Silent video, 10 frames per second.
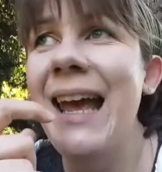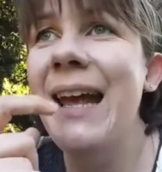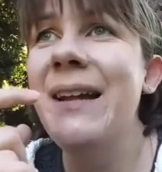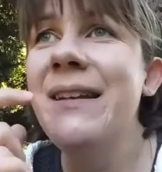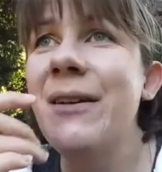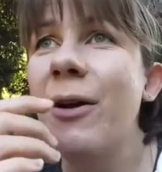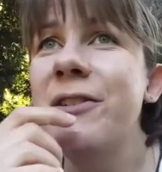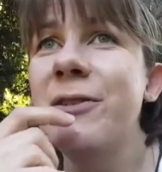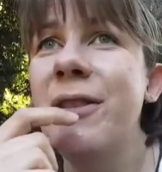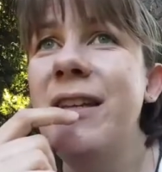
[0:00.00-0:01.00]
And
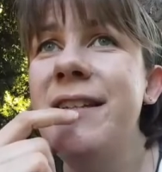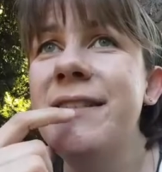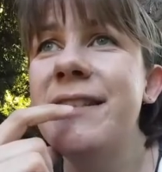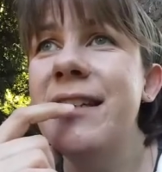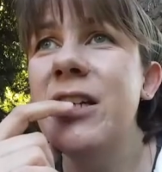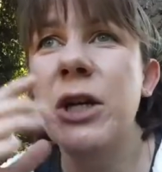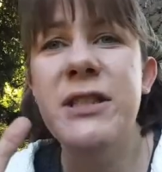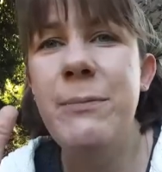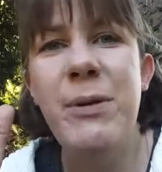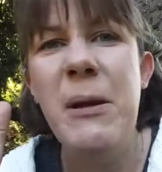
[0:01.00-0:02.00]
also these
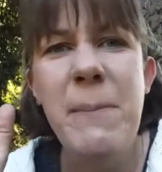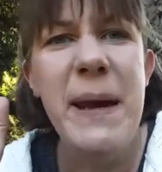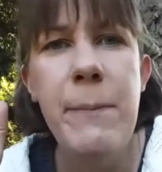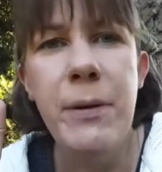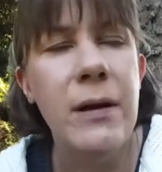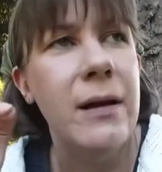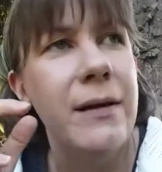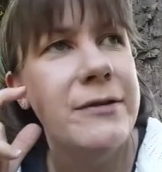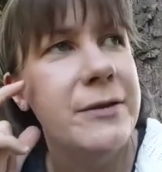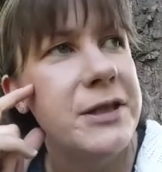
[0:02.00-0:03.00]
gossipy people.
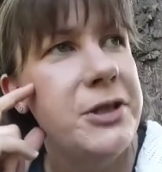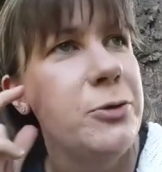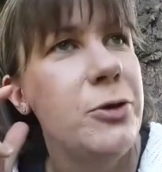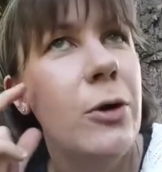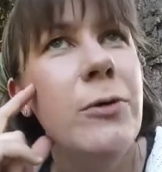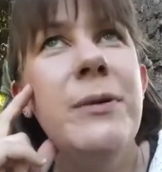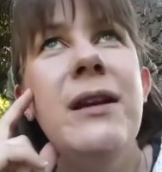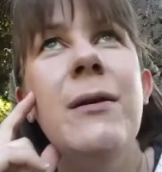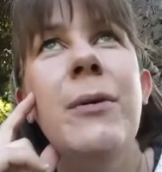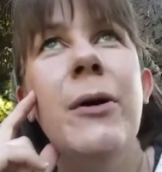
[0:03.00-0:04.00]
What you told
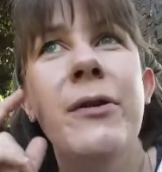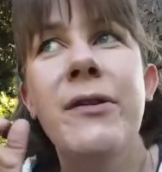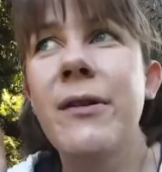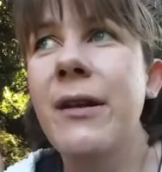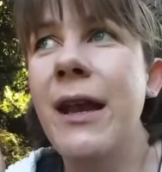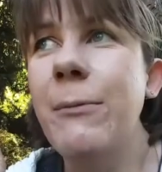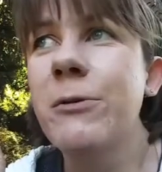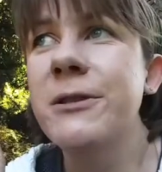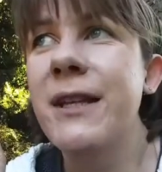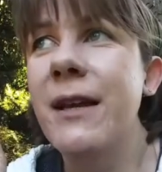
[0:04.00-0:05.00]
me about
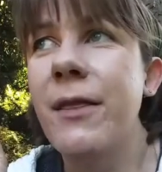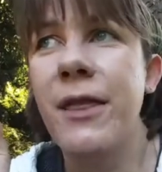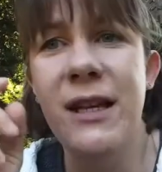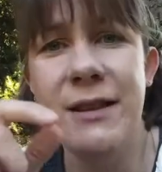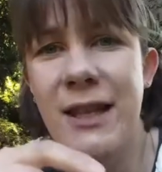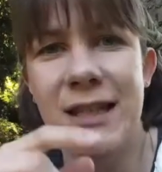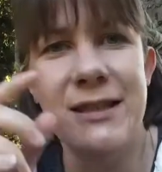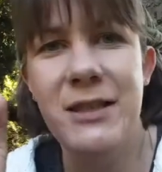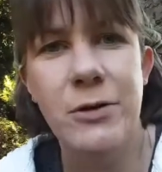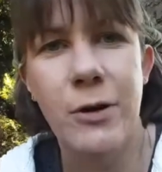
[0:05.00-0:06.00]
neighbors that think that
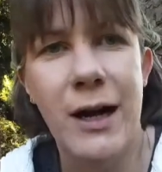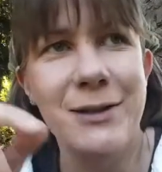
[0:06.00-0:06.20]
your